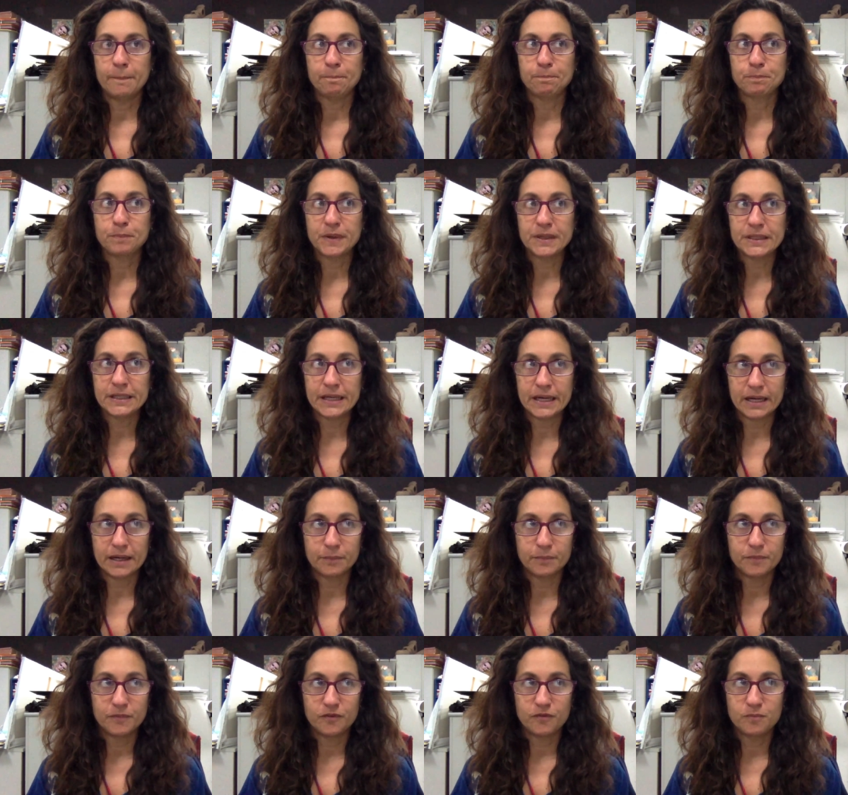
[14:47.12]
But yeah,
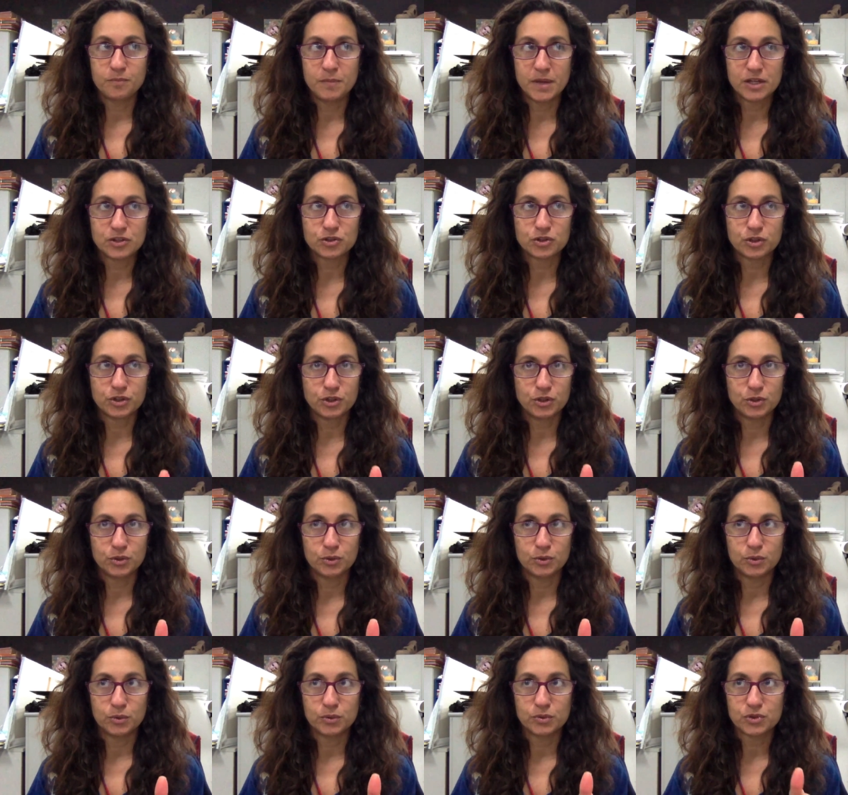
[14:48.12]
make sure
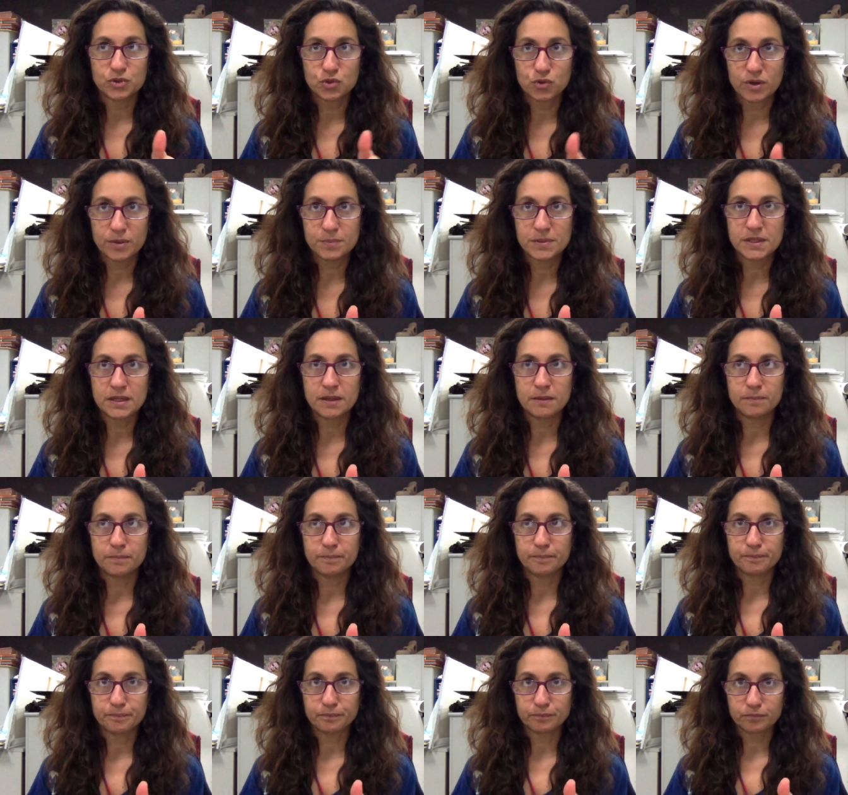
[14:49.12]
you script it,
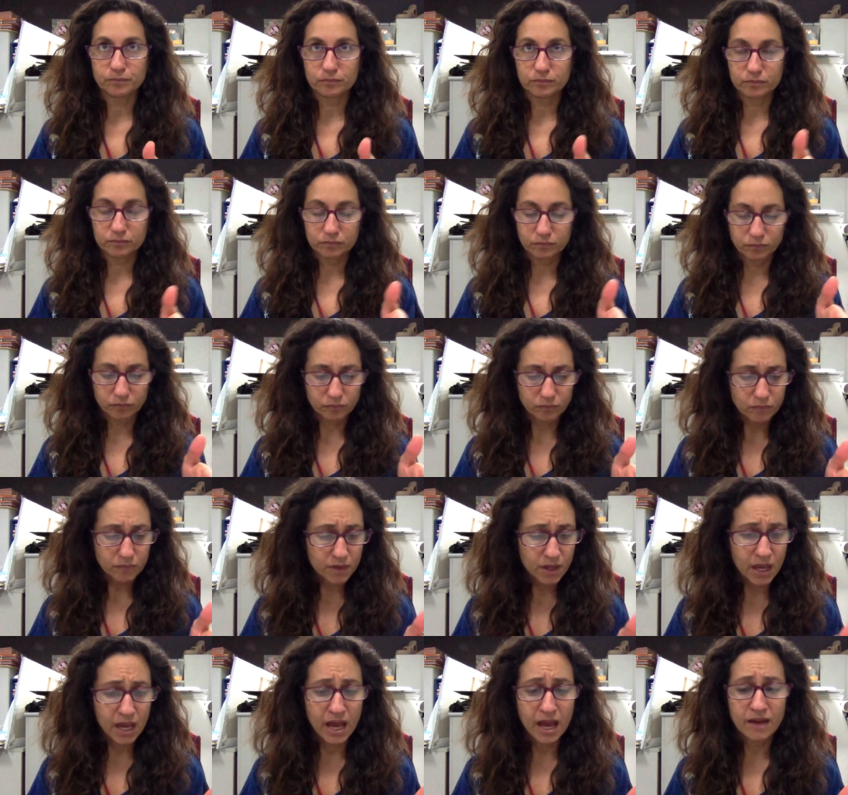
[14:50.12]

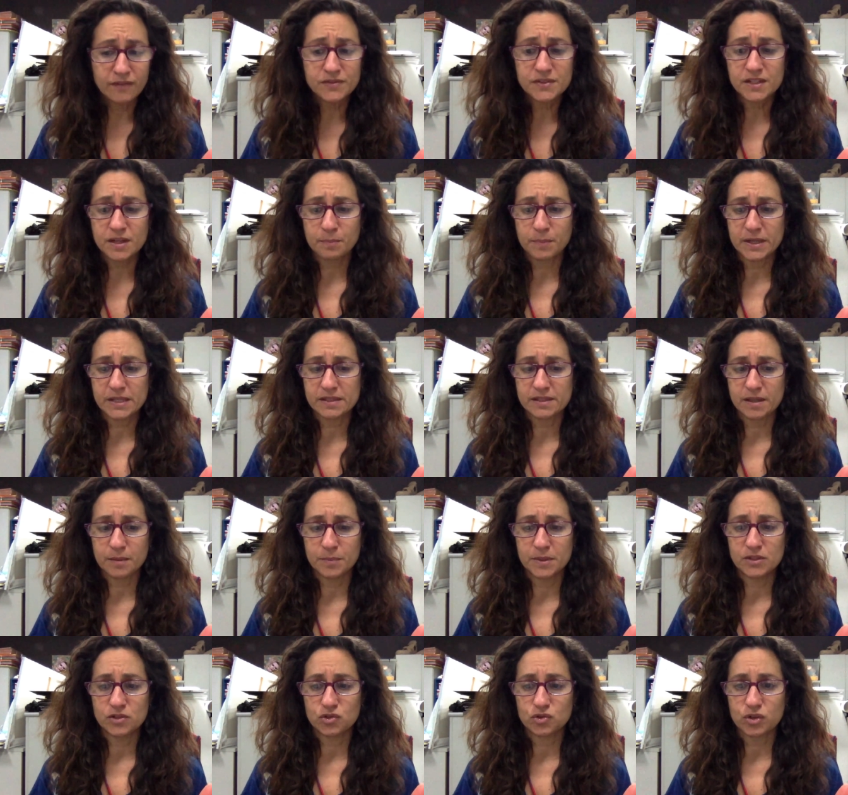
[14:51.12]
have step-by-step
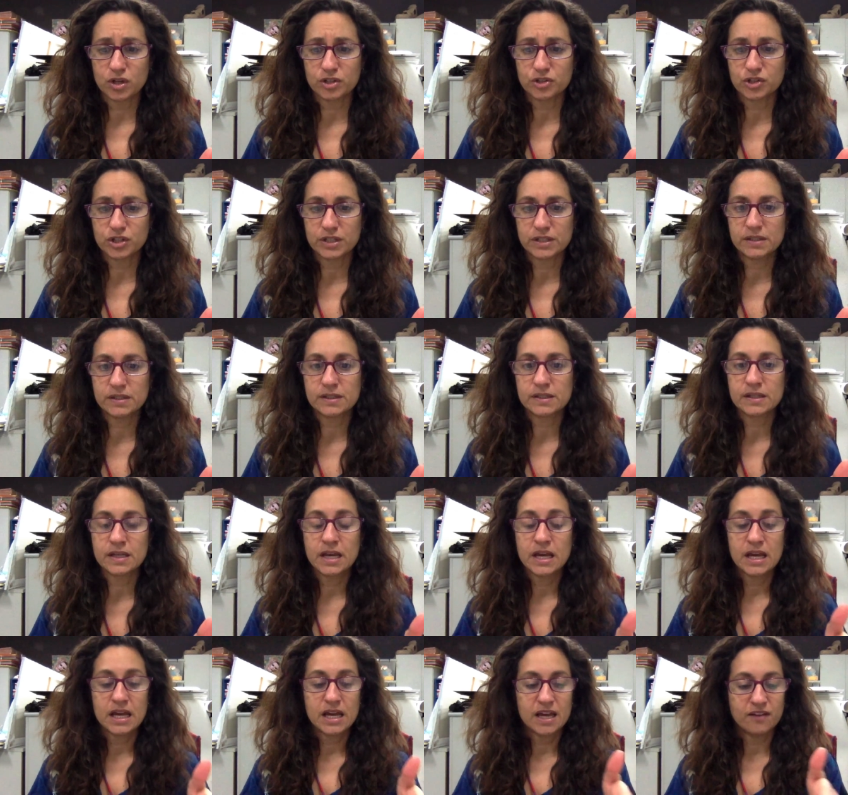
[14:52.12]
instructions.
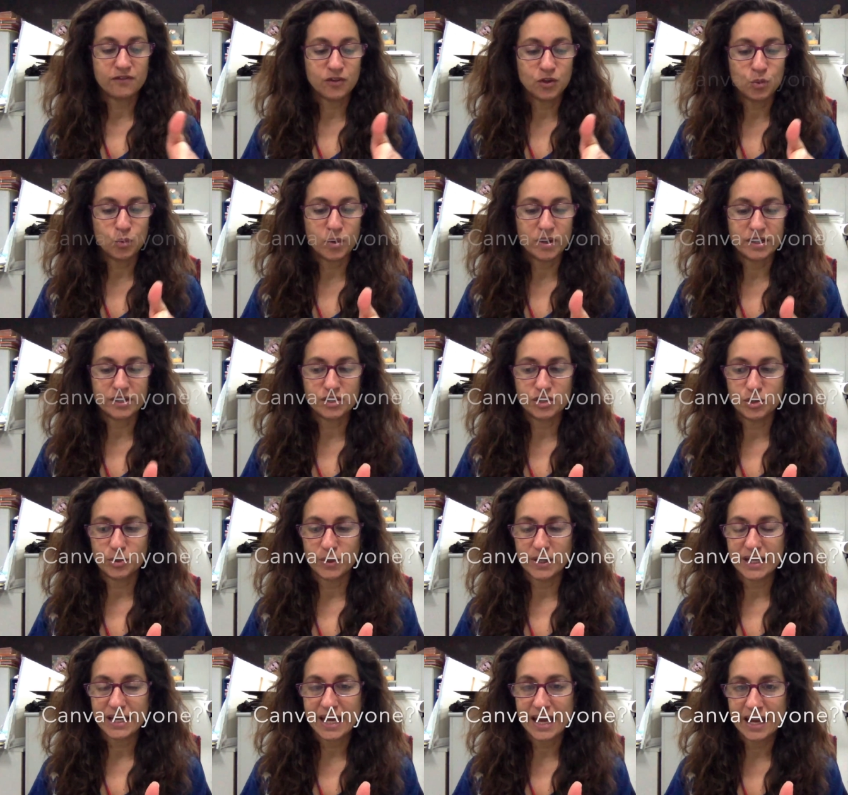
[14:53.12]
If you want to do a
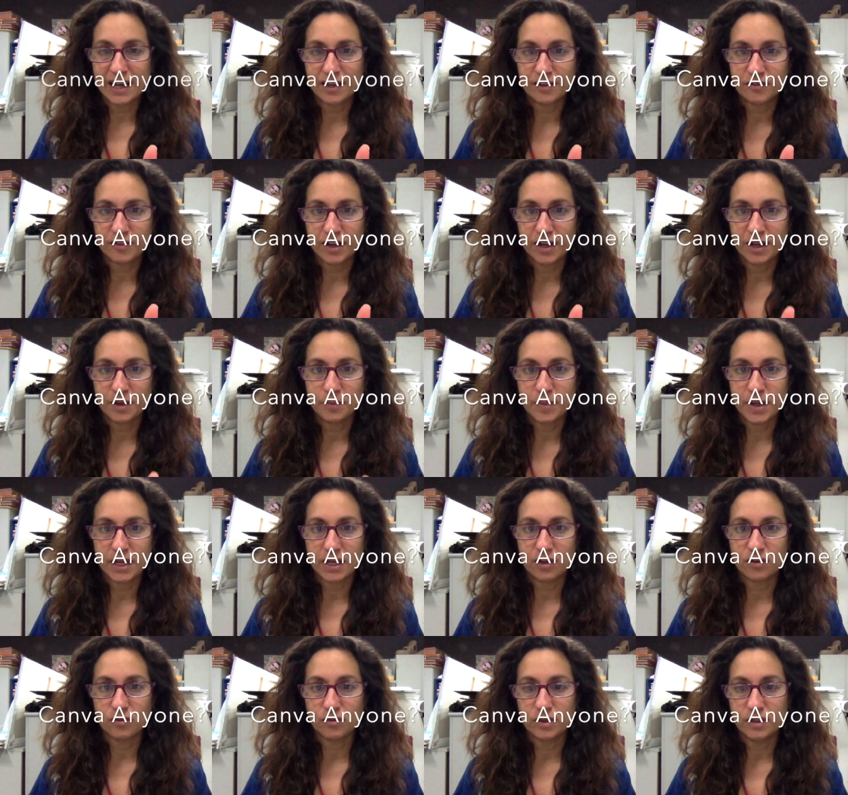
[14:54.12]
Canva and make
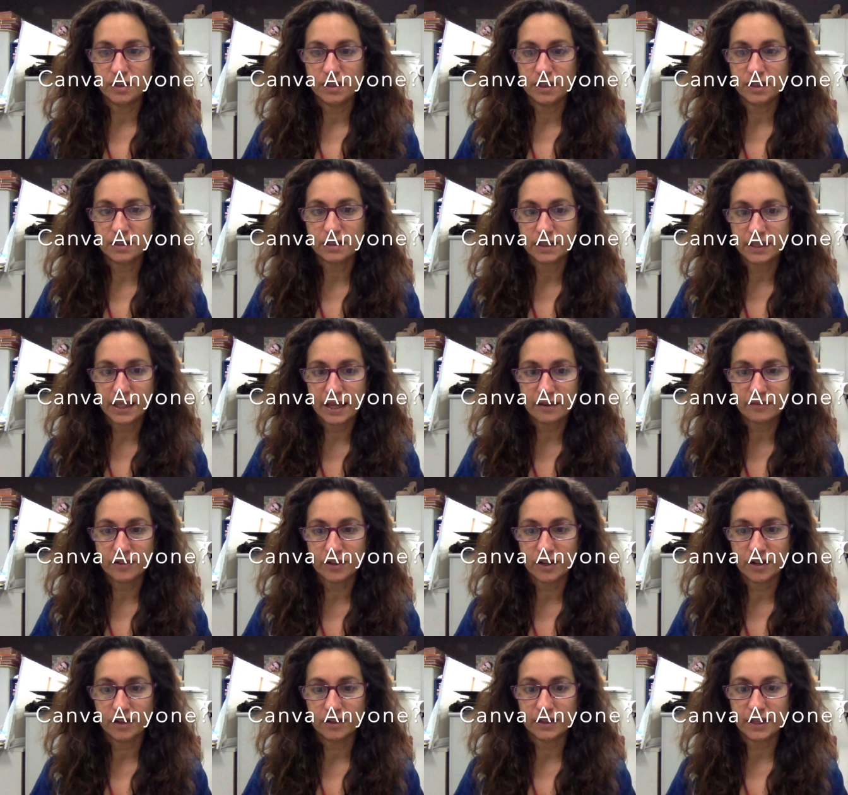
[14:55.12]
it really
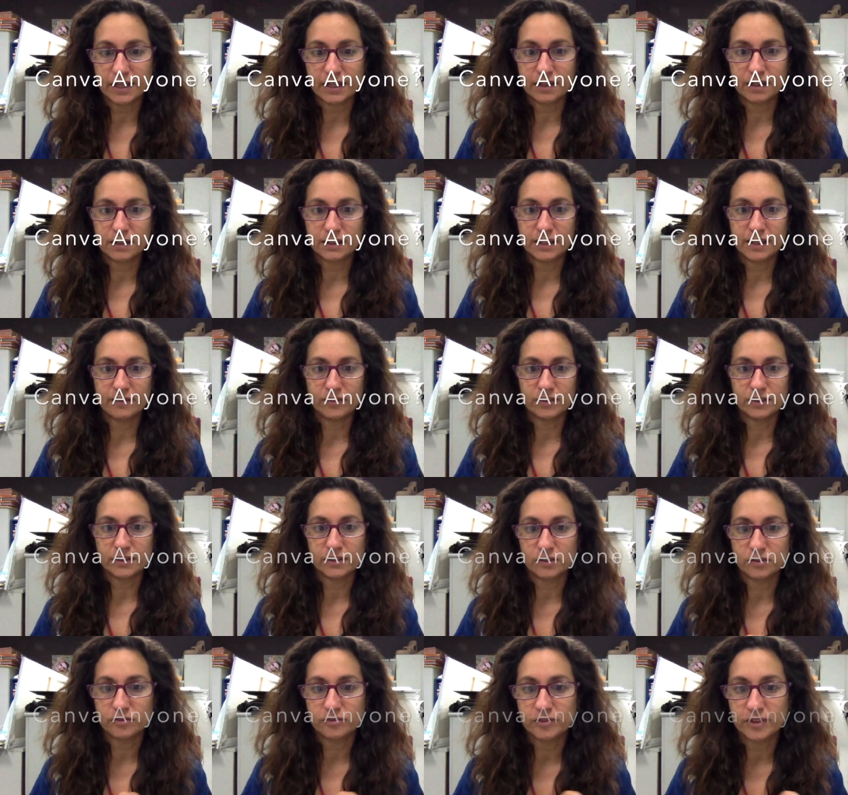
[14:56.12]
clever, like a clever little
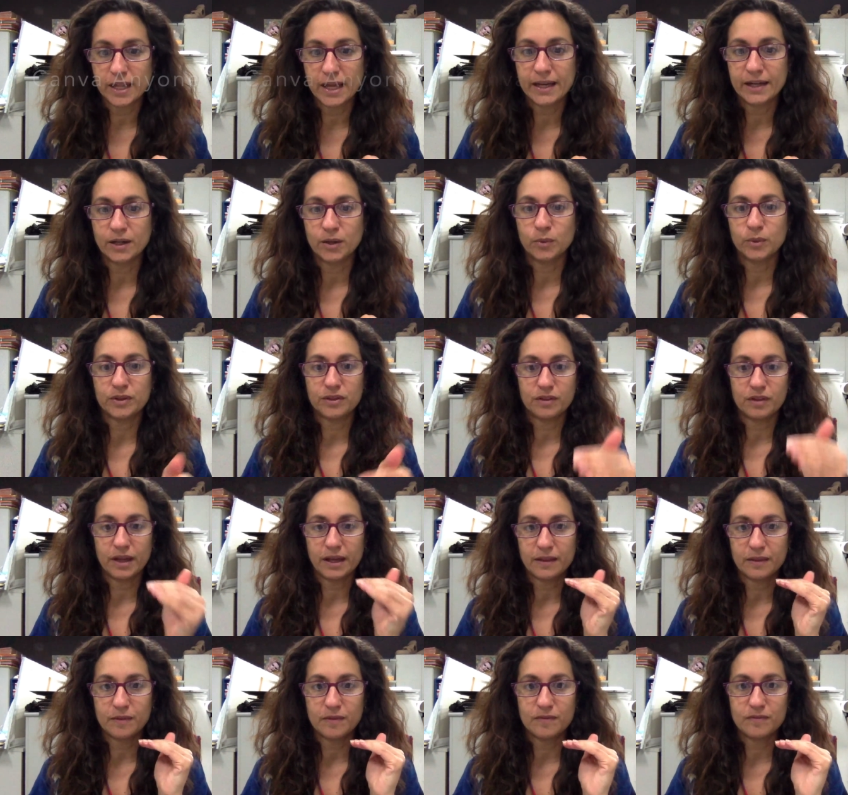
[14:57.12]
flyer with like
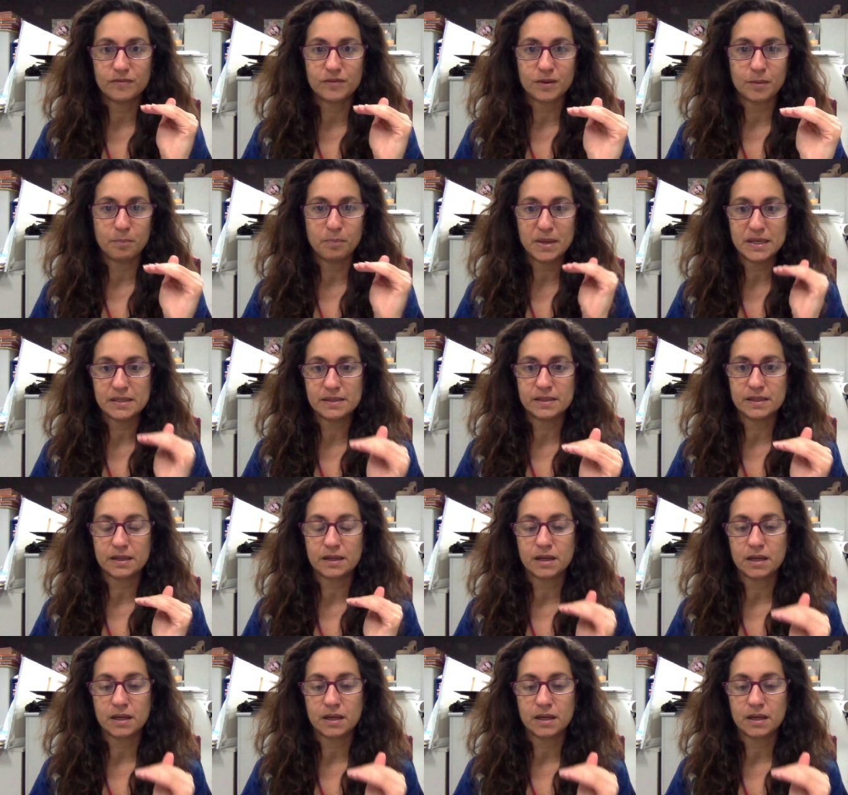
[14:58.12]
the basic